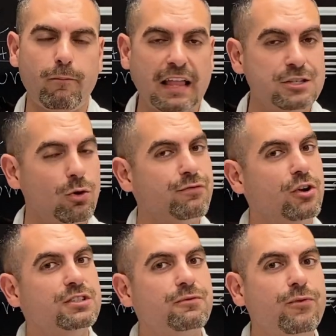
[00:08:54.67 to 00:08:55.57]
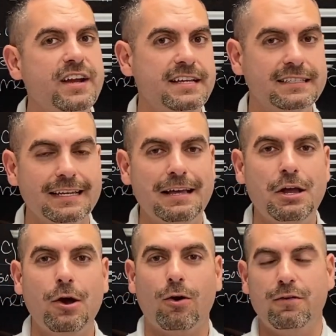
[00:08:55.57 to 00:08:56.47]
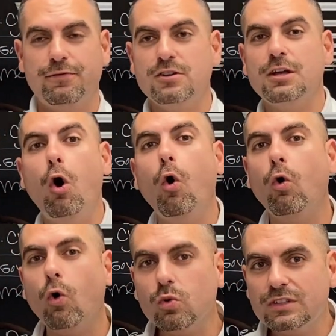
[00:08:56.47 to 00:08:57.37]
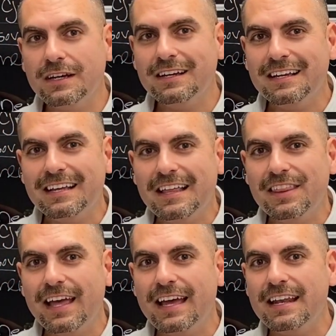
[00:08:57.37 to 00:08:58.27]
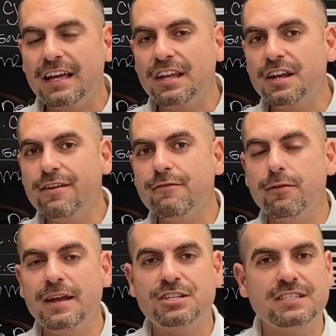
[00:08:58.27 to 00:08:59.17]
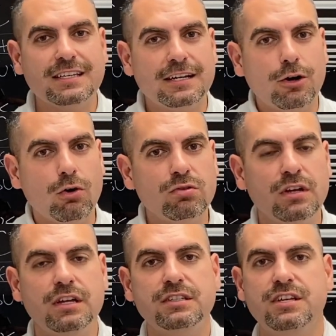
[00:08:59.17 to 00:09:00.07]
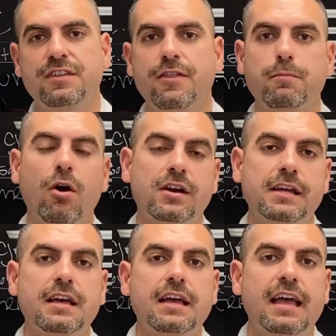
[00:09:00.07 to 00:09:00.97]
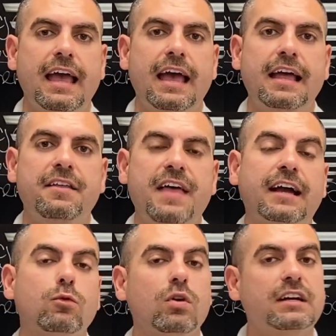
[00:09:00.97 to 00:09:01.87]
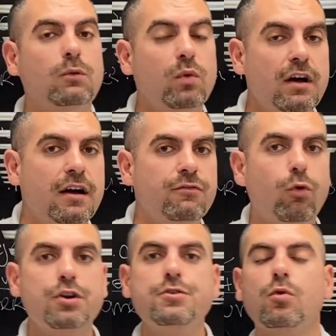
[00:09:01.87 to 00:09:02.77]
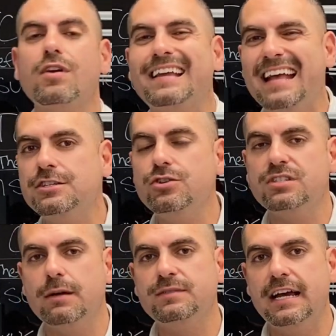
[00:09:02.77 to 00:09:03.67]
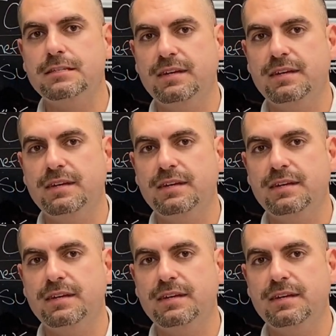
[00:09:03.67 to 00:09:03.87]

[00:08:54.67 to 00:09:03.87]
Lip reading: So if there's a freeze or if there's a hold, then none of your information is going to go to the other party. And that could work for you or against you sometimes,